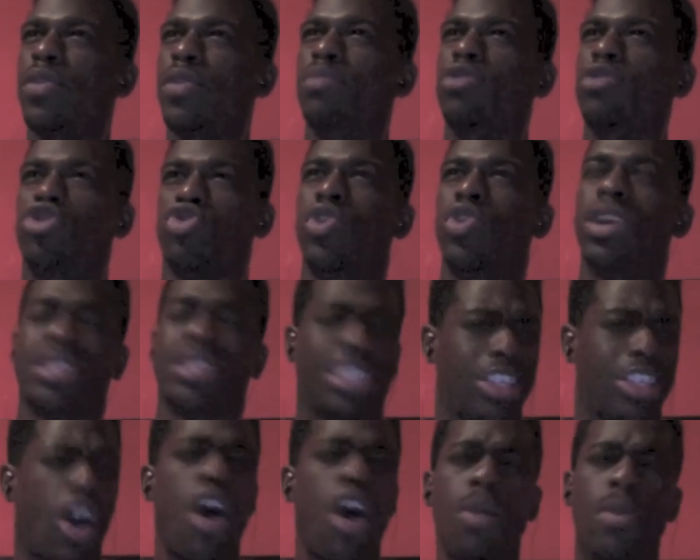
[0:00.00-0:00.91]
drugs.
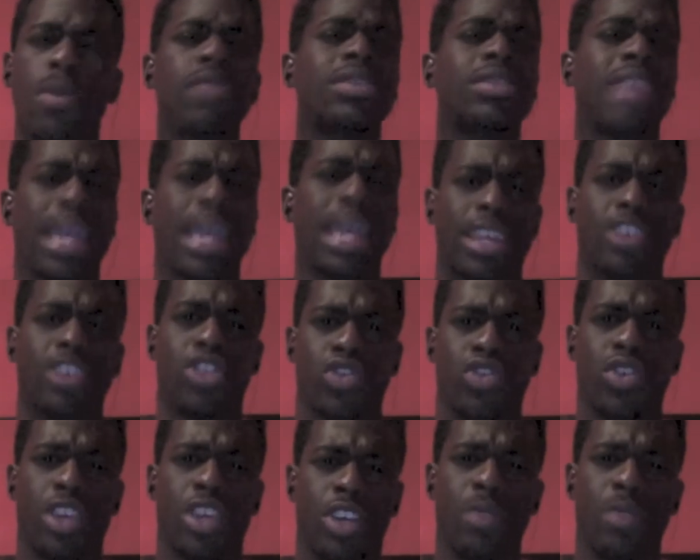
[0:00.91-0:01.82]
It's almost like a
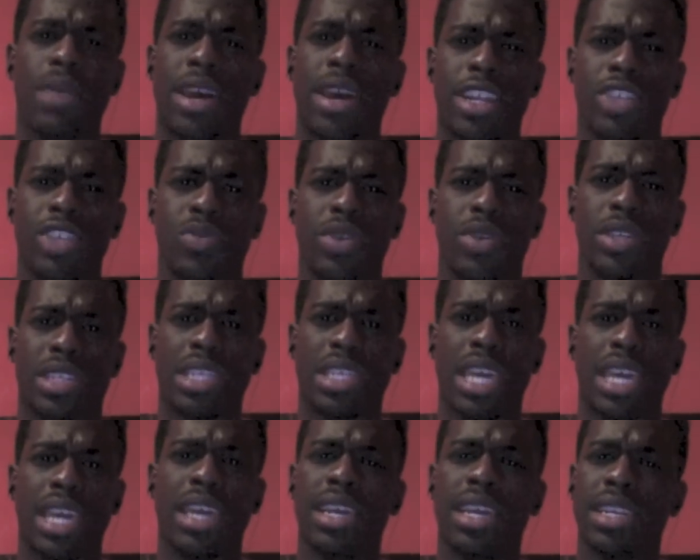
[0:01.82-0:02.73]
drug, you might as well
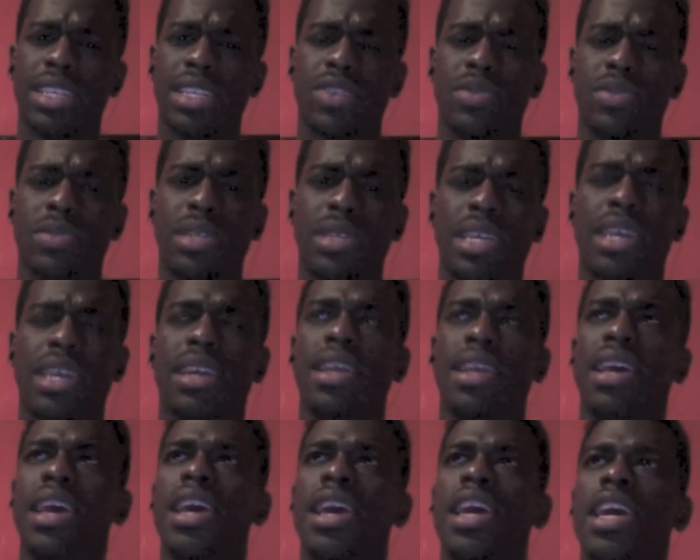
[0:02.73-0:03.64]
say. You understand what I'm saying?
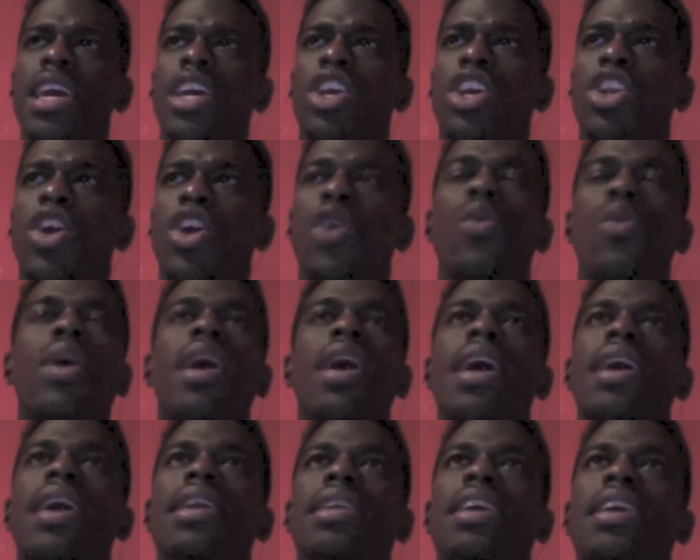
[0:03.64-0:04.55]
You know,
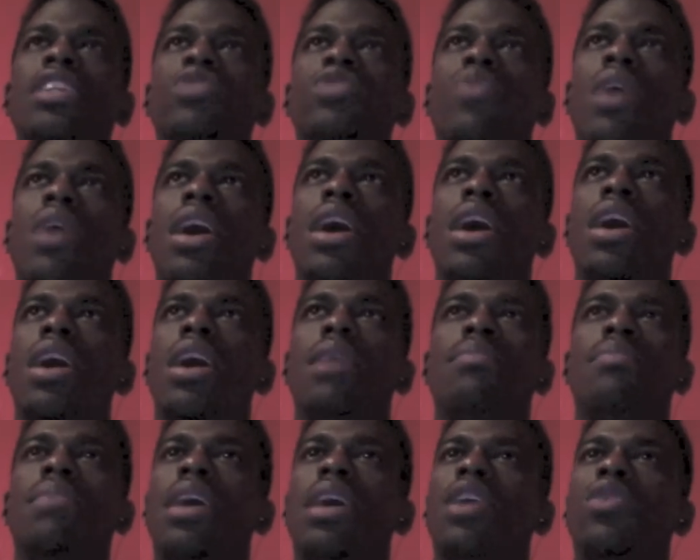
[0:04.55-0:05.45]
and that's why
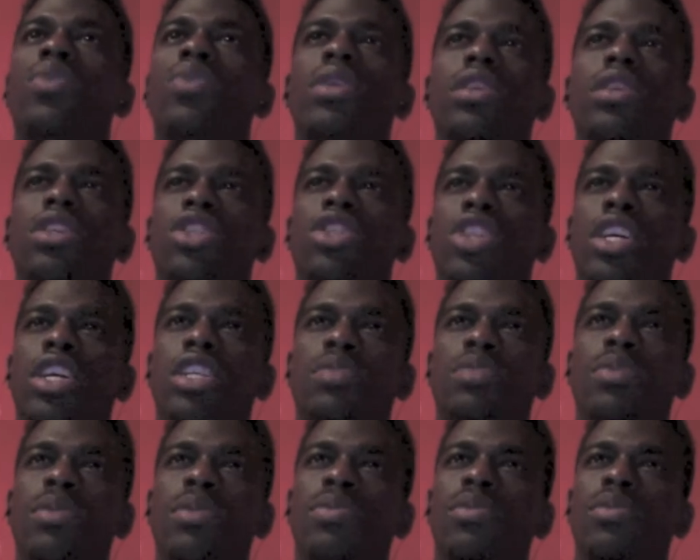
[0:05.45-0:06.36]
I'm not quick to judge
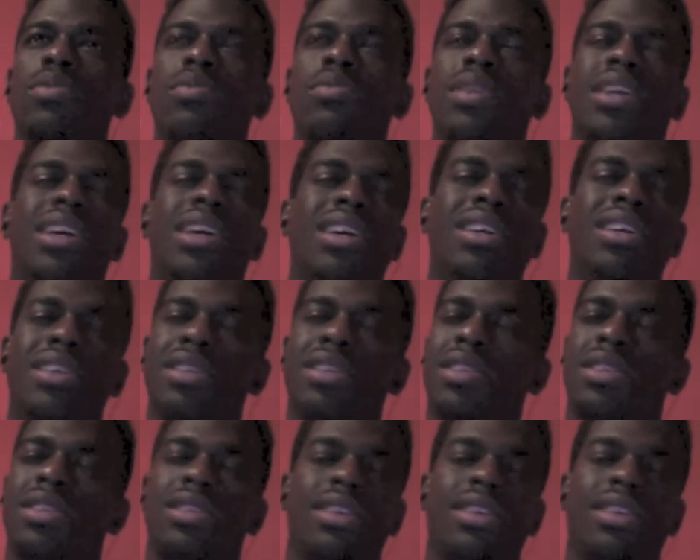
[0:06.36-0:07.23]
people, because